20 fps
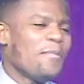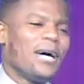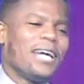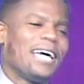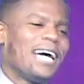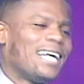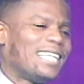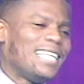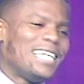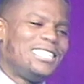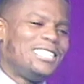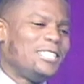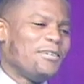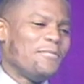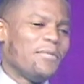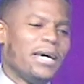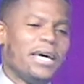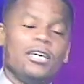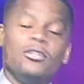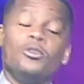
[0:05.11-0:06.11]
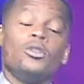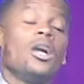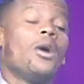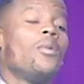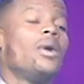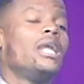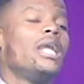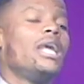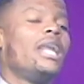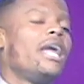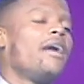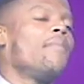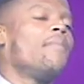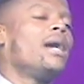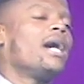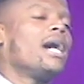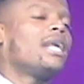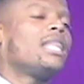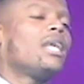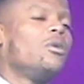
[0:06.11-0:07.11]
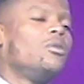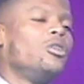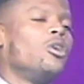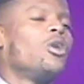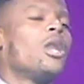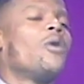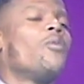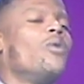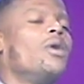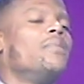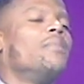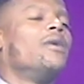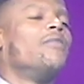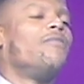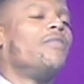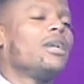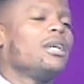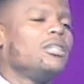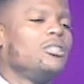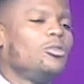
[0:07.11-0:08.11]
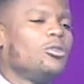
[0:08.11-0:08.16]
got that shit, man. You know what? And everybody got that, know that one motherfucker,